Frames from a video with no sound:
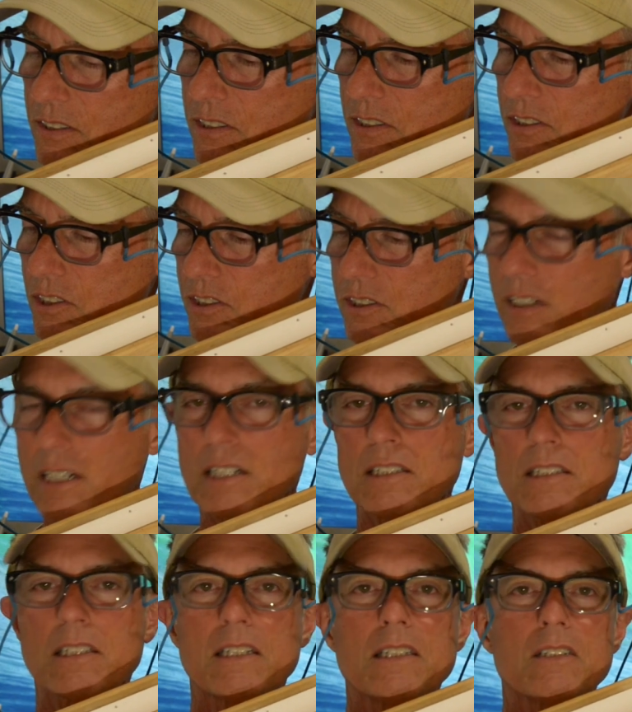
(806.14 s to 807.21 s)
is because just like
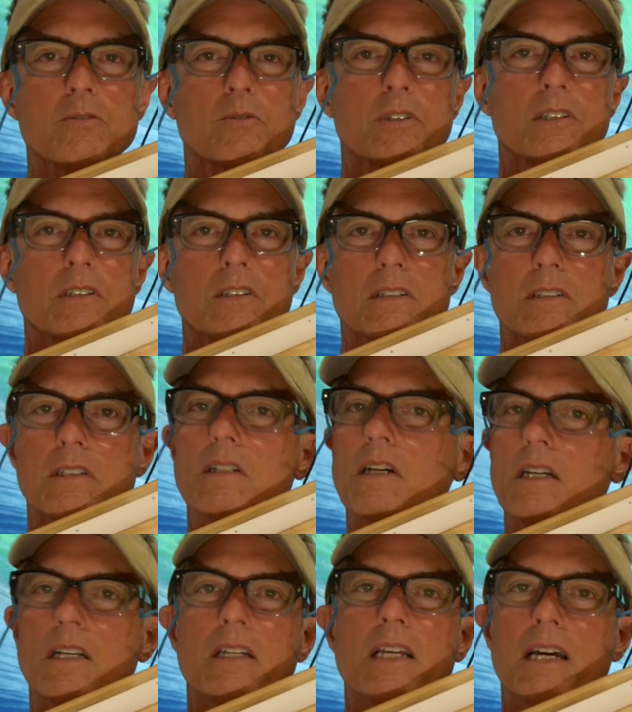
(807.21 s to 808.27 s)
Clint Eastwood,
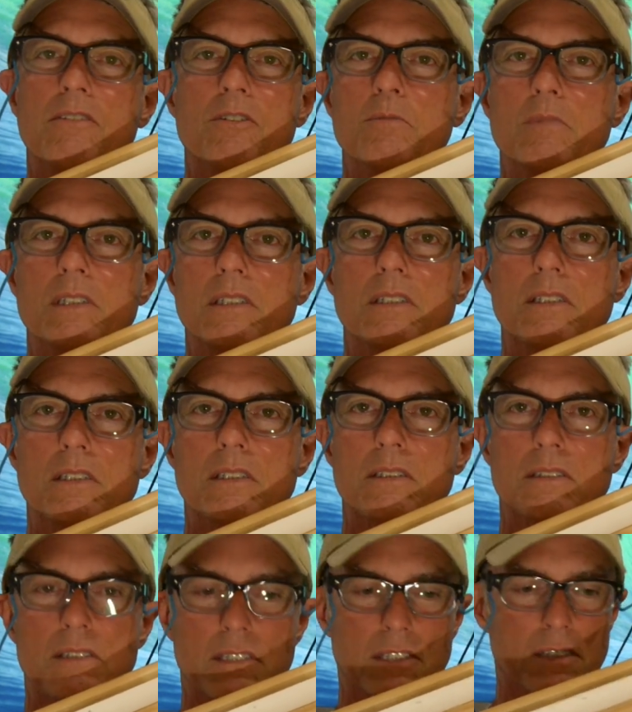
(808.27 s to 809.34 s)
it never
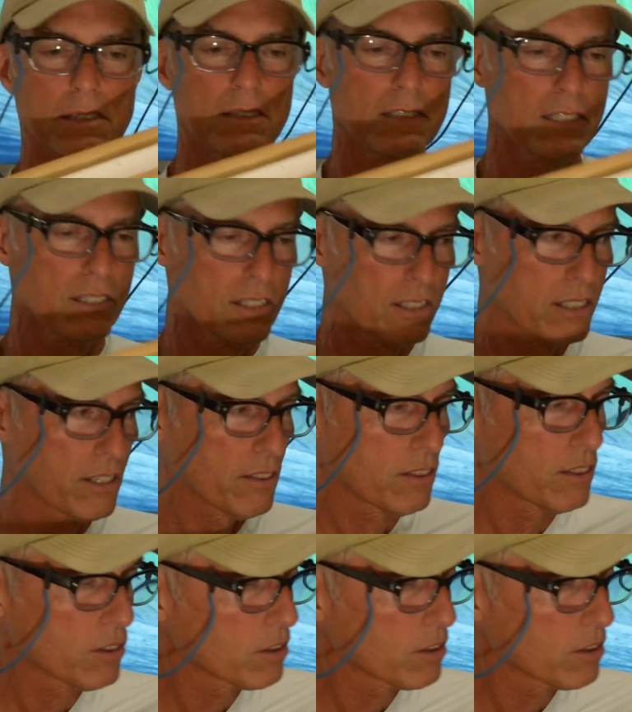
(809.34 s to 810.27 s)
misses. This is a